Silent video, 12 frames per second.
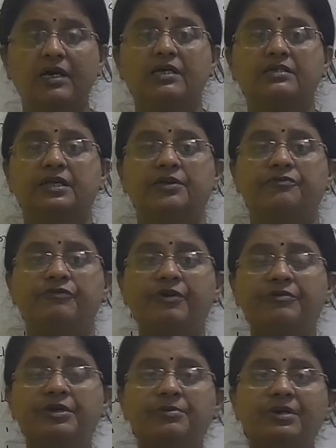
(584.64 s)
then
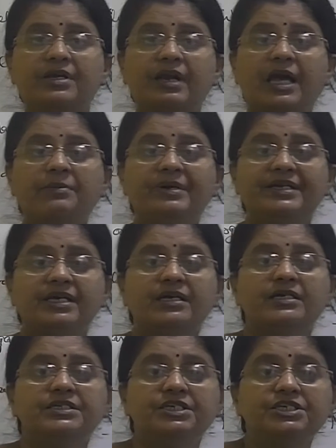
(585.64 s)
favorable climatic
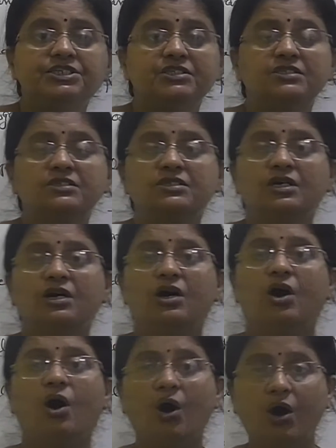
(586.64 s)
conditions,
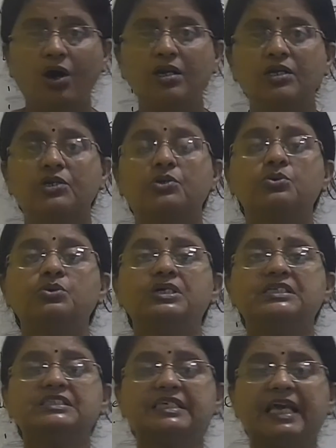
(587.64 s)
or to
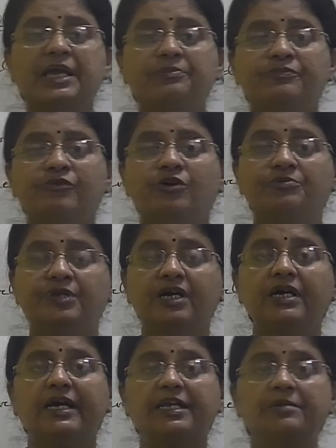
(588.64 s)
escape from
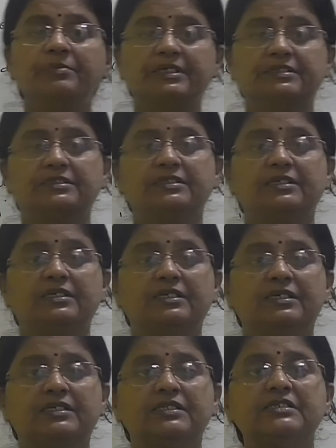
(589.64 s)
the enemies.
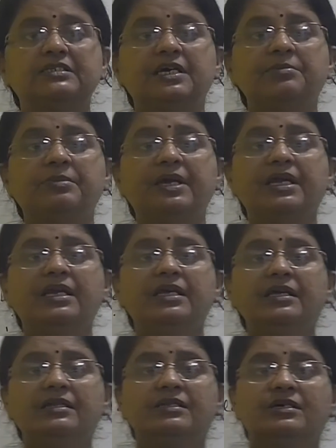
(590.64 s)
These are mainly
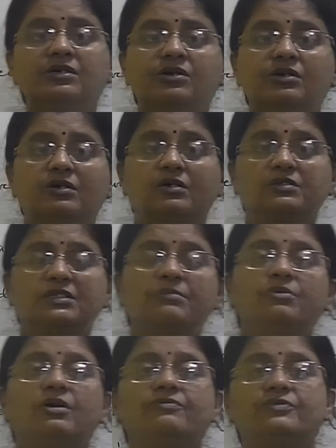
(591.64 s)
the some
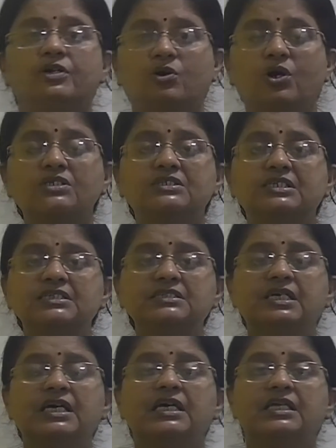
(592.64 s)
of the causes
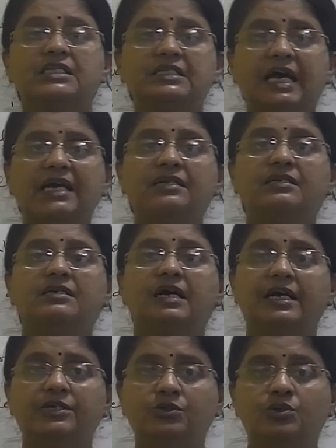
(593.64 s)
that
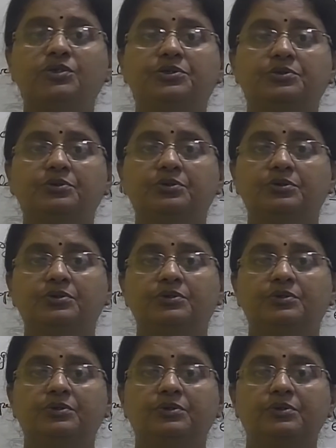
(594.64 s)
I told you,
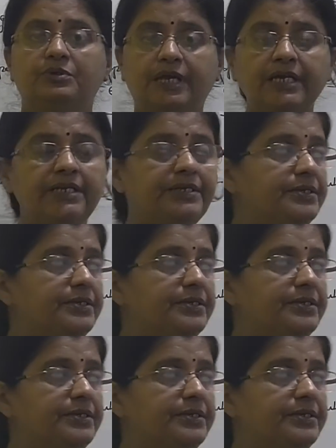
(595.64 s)
right?